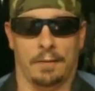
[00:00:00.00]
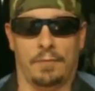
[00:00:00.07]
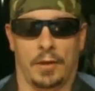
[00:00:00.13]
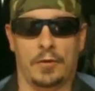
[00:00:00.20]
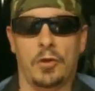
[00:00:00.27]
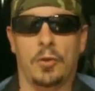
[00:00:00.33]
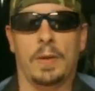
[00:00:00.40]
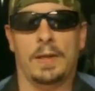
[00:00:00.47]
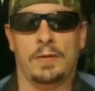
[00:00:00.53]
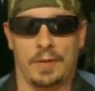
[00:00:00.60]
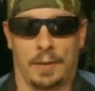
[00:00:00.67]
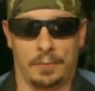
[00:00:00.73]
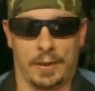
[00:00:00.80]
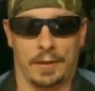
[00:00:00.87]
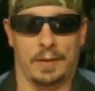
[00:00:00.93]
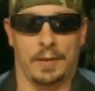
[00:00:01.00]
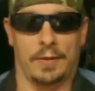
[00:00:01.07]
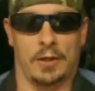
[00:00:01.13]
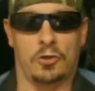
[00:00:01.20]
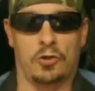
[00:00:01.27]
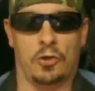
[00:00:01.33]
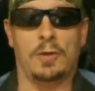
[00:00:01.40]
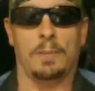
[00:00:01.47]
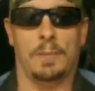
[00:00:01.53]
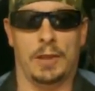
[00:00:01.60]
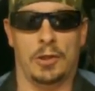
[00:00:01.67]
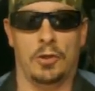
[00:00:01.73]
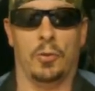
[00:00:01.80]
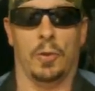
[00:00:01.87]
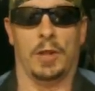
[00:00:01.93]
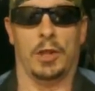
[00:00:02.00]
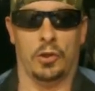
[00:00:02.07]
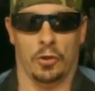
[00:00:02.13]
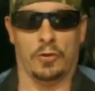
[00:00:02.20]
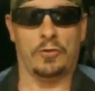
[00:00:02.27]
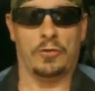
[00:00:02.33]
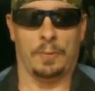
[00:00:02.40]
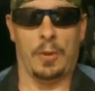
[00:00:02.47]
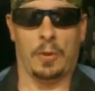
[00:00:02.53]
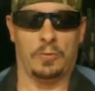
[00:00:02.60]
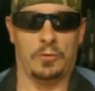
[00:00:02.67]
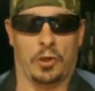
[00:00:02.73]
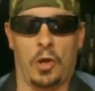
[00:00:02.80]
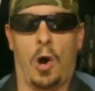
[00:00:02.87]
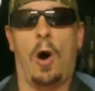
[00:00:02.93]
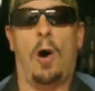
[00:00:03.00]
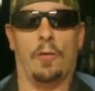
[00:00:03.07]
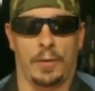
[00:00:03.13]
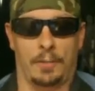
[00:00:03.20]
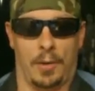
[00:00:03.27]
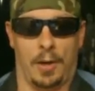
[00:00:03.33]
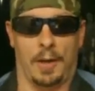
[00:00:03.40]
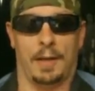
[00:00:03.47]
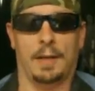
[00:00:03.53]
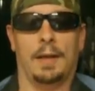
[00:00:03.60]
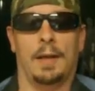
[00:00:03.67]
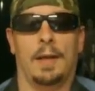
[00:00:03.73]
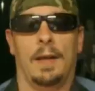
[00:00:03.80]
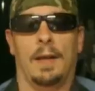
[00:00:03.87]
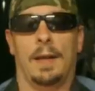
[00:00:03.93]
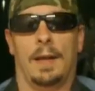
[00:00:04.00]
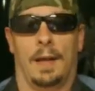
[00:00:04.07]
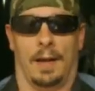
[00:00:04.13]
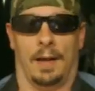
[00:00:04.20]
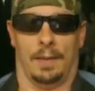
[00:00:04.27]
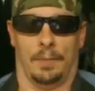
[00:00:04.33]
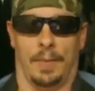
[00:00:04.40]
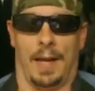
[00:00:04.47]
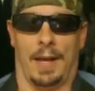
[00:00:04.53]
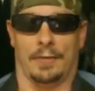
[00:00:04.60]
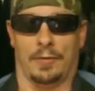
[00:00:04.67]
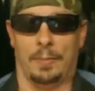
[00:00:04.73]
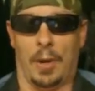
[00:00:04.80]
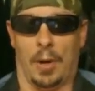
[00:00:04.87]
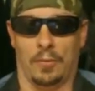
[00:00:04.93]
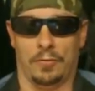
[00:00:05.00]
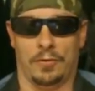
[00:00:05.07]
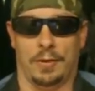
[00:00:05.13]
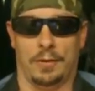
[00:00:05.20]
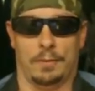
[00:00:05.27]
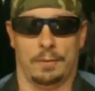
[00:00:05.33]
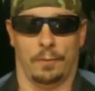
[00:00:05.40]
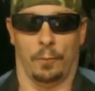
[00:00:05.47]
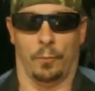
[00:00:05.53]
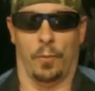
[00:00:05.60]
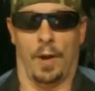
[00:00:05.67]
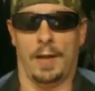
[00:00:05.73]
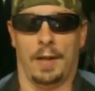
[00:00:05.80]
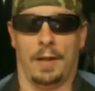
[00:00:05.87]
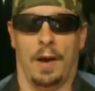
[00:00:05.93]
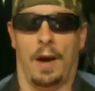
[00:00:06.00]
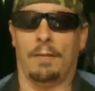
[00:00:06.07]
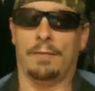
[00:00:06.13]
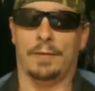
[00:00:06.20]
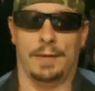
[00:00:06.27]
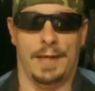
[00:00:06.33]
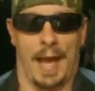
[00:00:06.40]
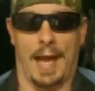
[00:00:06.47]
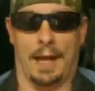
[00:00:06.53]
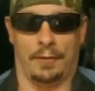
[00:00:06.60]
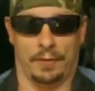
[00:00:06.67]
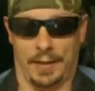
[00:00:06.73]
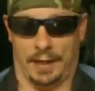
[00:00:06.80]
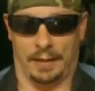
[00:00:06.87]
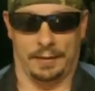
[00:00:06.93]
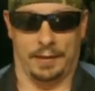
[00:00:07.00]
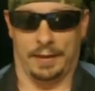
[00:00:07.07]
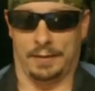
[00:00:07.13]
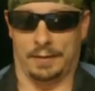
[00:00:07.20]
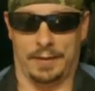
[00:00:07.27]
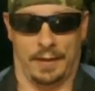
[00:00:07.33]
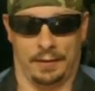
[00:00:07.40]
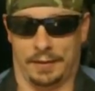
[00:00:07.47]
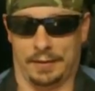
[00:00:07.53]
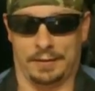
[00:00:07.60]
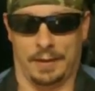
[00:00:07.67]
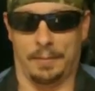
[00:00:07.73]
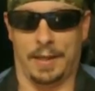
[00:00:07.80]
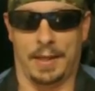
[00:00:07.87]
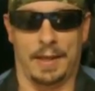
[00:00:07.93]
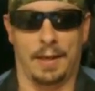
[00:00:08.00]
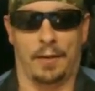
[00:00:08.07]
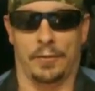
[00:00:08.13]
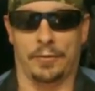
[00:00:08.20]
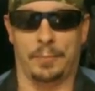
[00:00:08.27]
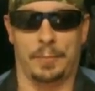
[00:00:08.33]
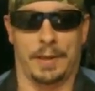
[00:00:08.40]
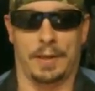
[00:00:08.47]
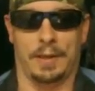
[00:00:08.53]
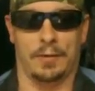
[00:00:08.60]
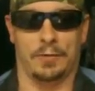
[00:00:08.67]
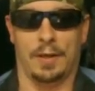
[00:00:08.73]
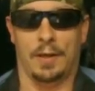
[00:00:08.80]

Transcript: If they're doing something that they shouldn't be doing, you're supposed to call them on it, um, as opposed to running off and tattletaling and telling somebody else because